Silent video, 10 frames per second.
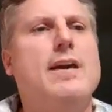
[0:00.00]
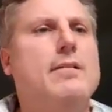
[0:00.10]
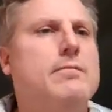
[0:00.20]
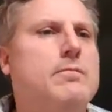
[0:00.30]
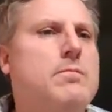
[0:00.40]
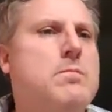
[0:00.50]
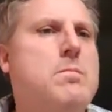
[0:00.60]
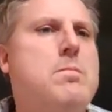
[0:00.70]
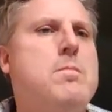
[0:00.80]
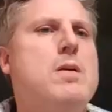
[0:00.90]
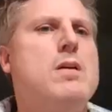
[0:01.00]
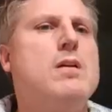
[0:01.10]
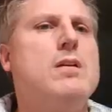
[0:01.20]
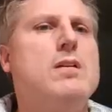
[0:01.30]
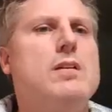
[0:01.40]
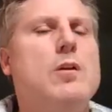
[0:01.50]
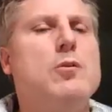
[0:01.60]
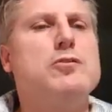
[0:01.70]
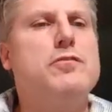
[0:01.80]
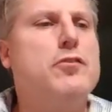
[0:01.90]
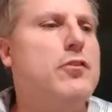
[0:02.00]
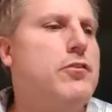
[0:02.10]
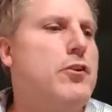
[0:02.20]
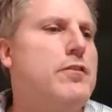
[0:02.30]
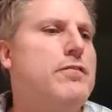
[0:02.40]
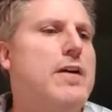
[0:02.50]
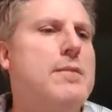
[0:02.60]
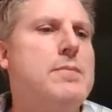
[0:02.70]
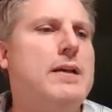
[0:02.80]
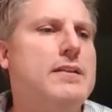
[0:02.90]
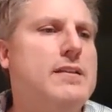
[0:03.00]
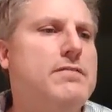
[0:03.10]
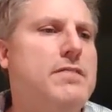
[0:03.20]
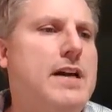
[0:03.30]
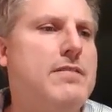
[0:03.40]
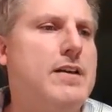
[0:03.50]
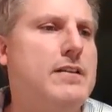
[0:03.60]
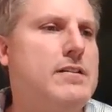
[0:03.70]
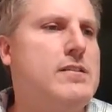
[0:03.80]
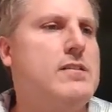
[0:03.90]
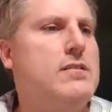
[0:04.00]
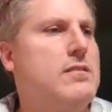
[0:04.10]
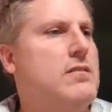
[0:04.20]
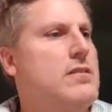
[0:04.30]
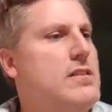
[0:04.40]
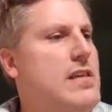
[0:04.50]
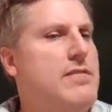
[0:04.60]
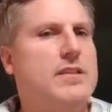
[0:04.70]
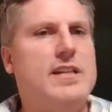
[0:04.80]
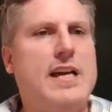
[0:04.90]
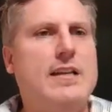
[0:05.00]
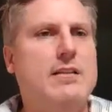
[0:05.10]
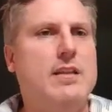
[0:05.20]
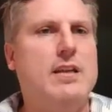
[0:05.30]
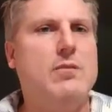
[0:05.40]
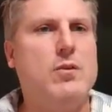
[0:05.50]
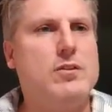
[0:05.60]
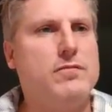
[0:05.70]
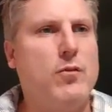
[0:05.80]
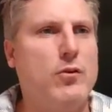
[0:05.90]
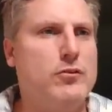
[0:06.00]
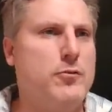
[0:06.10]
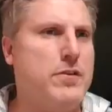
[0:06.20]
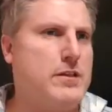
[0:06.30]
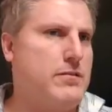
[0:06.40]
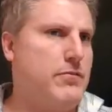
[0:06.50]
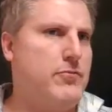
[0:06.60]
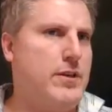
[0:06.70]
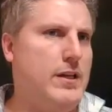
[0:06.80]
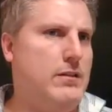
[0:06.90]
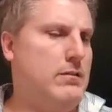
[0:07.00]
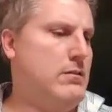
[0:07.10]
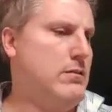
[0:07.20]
Yeah. It was 35,579,000, I think it was, for 2003.